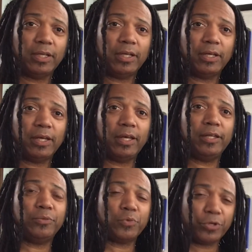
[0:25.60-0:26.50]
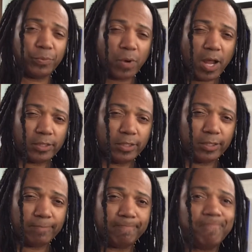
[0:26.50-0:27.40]
And the more you practice,
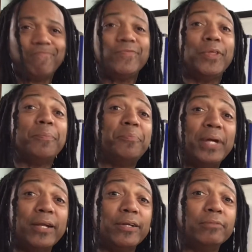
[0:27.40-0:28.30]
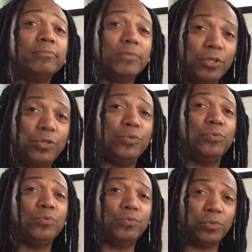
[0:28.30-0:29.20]
the better you
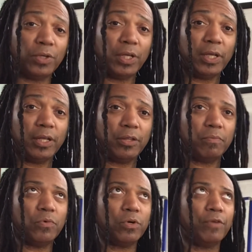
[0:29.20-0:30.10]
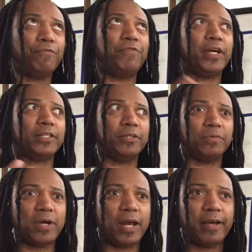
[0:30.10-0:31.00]
will get and the more effect it will
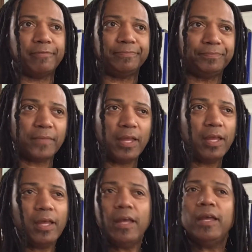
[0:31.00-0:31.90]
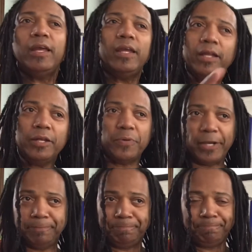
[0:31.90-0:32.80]
have. Anyway,
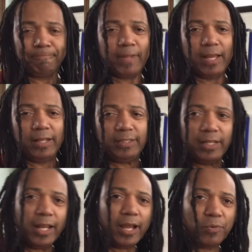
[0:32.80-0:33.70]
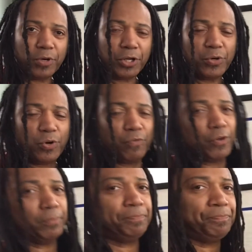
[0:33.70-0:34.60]
today I want to go over
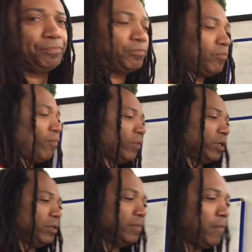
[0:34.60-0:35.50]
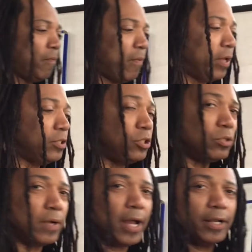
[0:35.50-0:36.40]
a
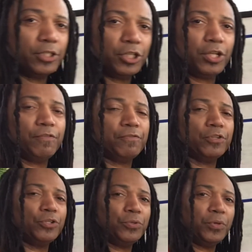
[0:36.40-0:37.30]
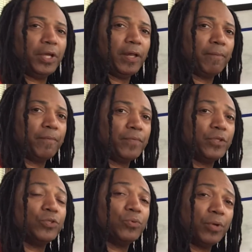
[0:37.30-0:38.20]
strategy for doing the
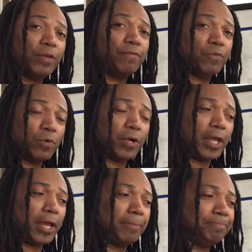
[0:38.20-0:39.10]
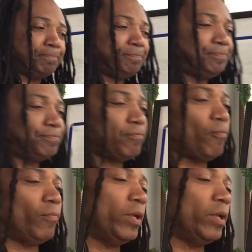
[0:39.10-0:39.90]
24 game.